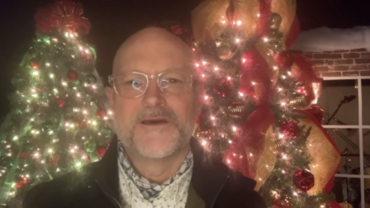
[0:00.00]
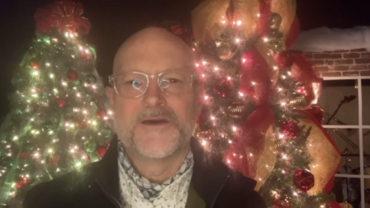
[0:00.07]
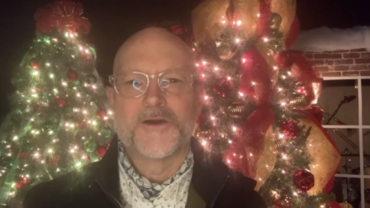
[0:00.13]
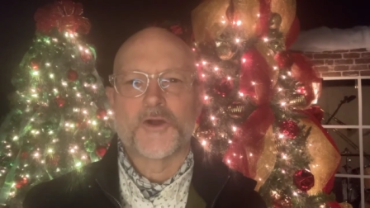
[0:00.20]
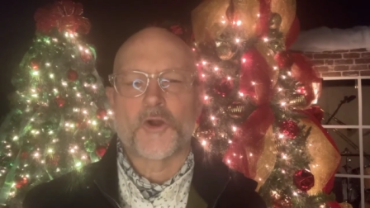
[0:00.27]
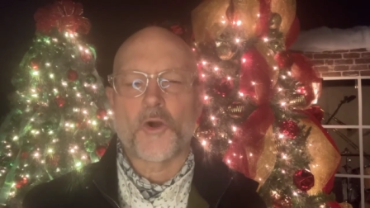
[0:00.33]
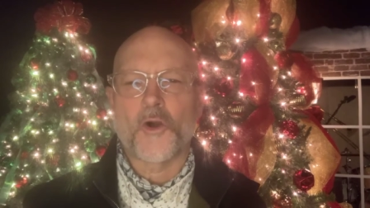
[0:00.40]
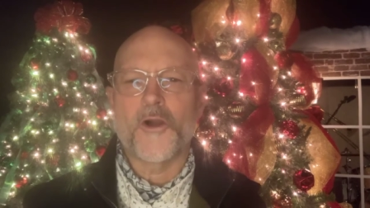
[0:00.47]

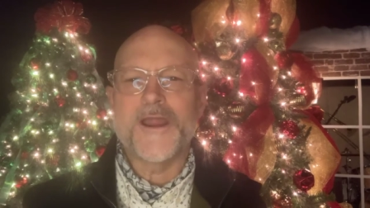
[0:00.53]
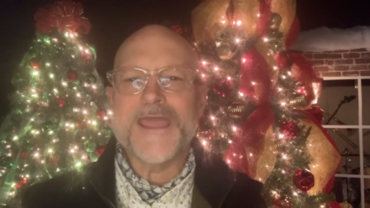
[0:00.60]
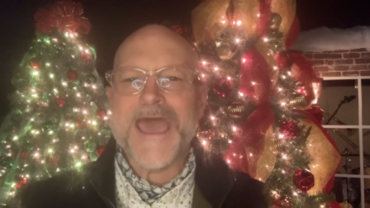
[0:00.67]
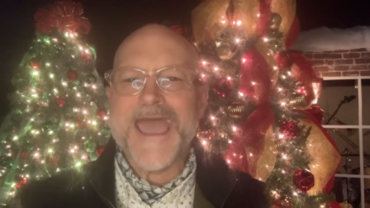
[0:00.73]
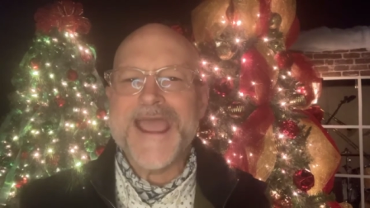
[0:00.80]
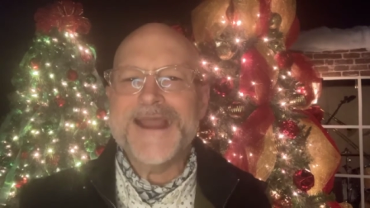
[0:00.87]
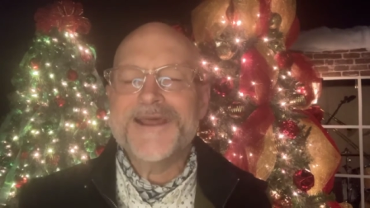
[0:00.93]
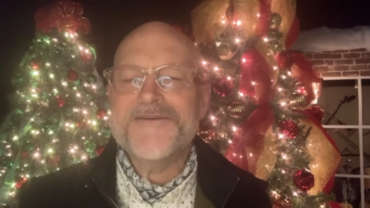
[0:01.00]

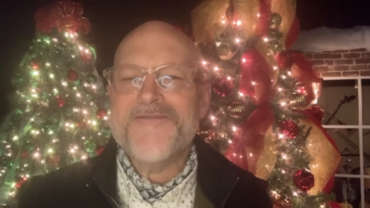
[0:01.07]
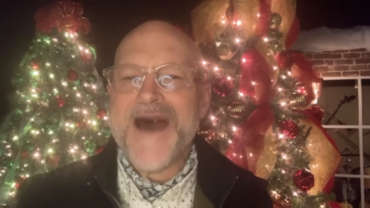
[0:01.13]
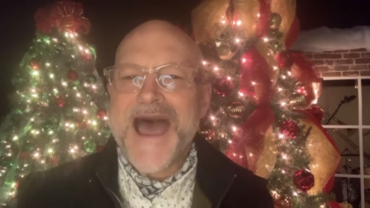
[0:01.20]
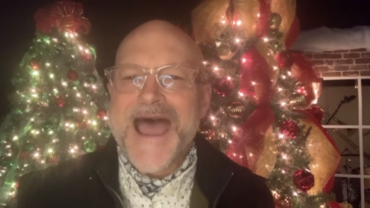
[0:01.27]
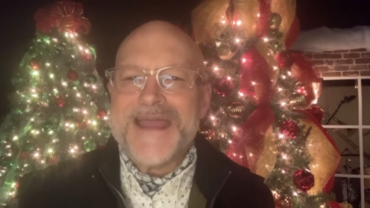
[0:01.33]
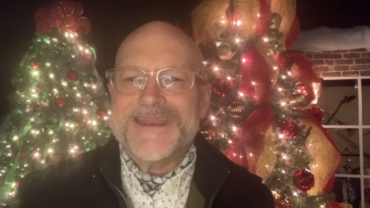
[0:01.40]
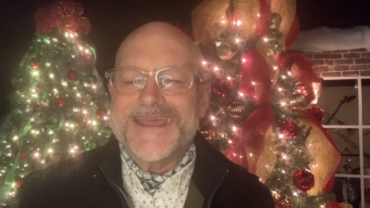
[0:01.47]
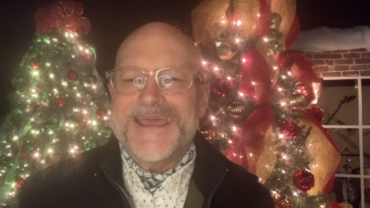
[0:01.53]
creative
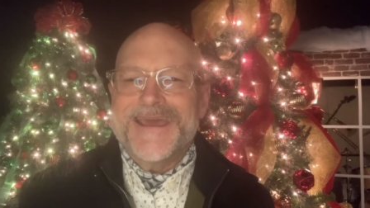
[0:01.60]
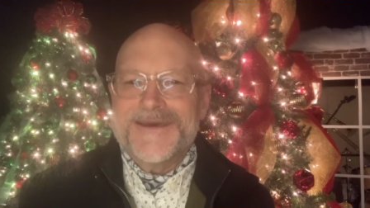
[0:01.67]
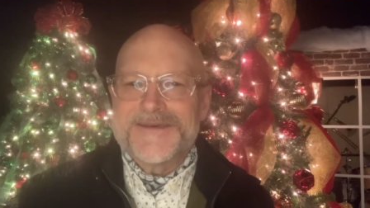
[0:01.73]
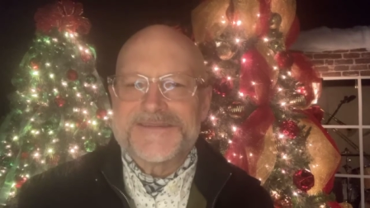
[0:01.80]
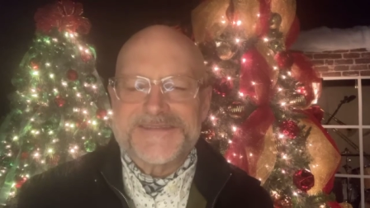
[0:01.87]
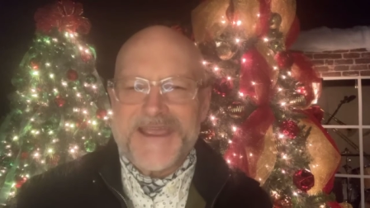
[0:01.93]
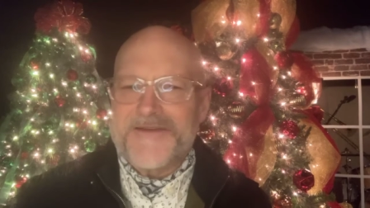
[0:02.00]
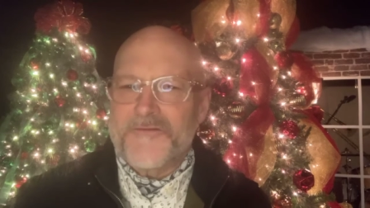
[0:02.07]

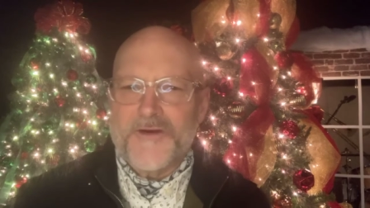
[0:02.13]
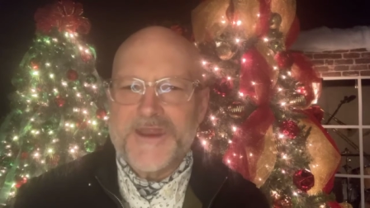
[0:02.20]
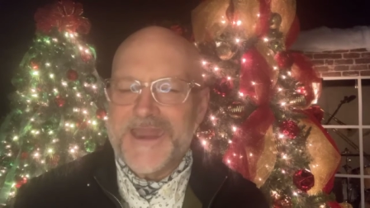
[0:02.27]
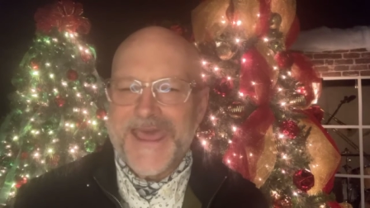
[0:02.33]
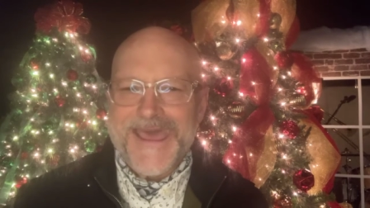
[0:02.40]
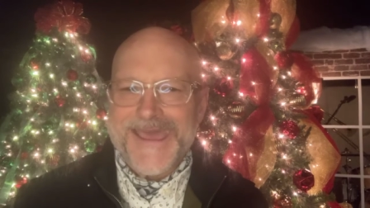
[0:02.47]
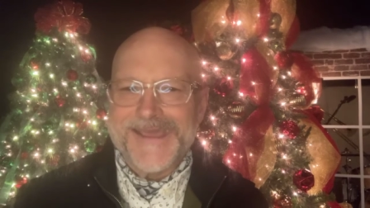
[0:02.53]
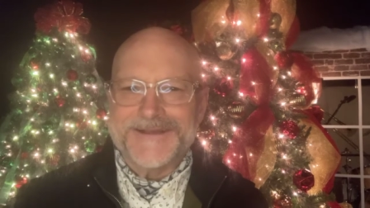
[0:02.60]
ideas every
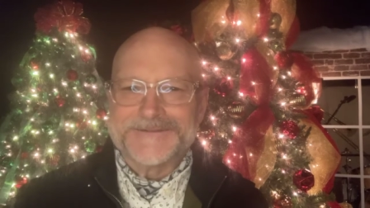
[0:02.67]
day.